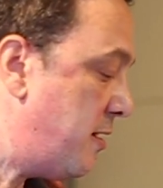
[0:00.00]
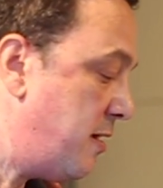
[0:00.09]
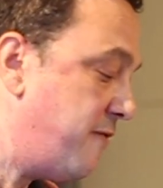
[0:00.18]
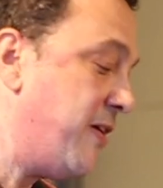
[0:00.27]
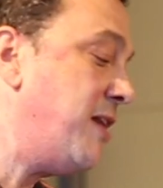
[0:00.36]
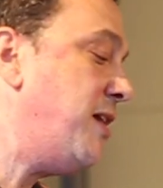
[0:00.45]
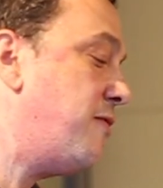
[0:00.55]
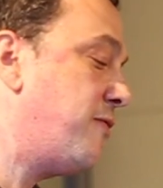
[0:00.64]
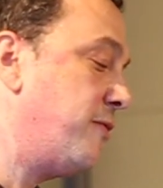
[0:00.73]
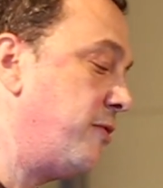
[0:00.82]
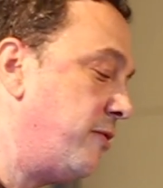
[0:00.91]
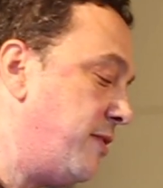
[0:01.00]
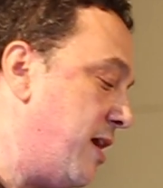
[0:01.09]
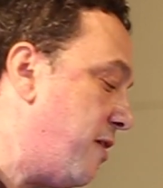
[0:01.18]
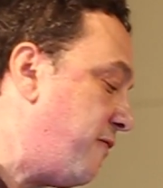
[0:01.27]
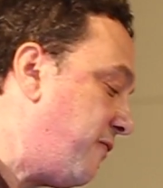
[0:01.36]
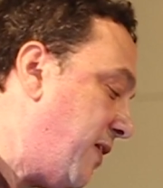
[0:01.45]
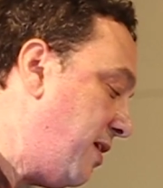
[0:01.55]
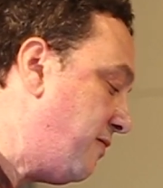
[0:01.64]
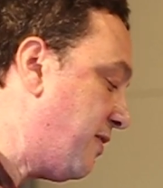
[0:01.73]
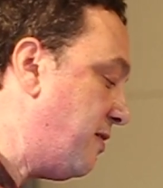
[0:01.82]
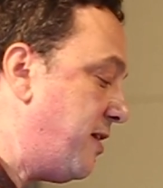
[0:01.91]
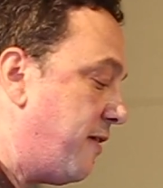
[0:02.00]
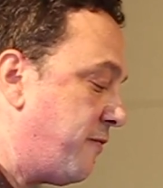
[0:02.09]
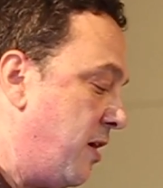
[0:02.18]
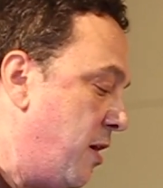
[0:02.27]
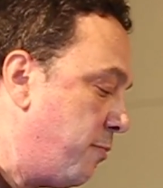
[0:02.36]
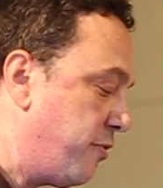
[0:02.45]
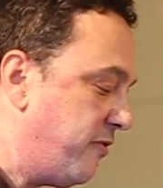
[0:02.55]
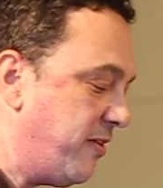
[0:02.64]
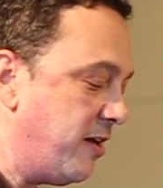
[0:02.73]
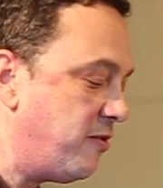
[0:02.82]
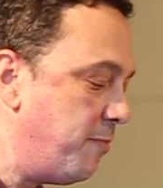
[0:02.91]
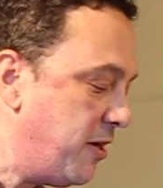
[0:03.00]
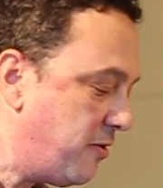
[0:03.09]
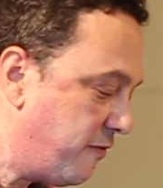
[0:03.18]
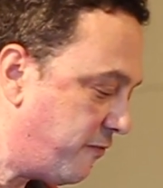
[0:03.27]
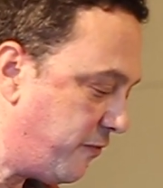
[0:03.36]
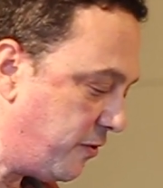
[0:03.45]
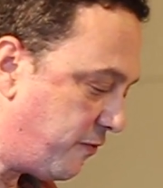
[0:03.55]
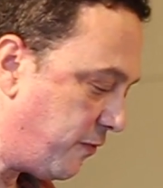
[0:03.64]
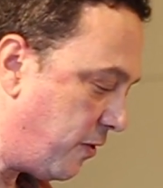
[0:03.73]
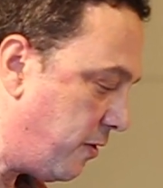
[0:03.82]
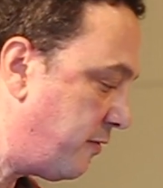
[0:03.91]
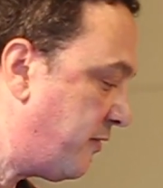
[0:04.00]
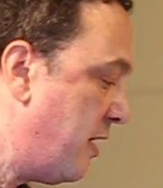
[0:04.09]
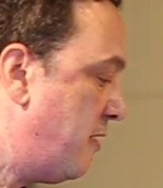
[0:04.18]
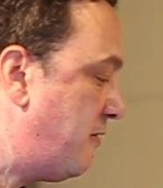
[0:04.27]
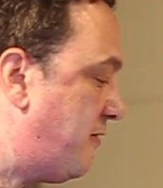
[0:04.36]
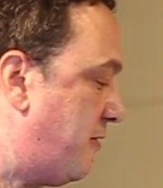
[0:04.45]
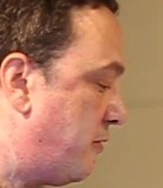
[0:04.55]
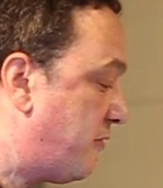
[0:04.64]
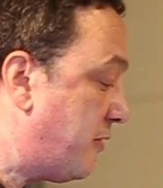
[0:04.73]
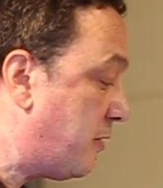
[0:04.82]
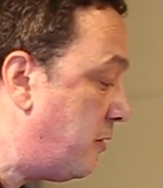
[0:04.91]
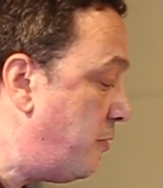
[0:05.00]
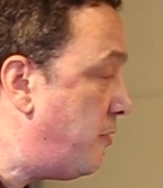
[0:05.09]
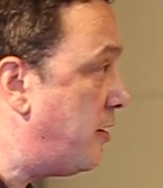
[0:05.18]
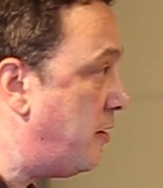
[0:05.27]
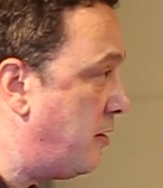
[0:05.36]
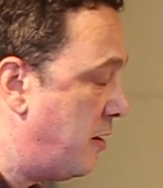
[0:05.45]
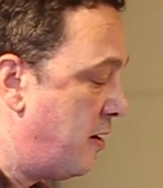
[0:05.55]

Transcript: if any third now feigns a deft presentiment of footfalls still secluded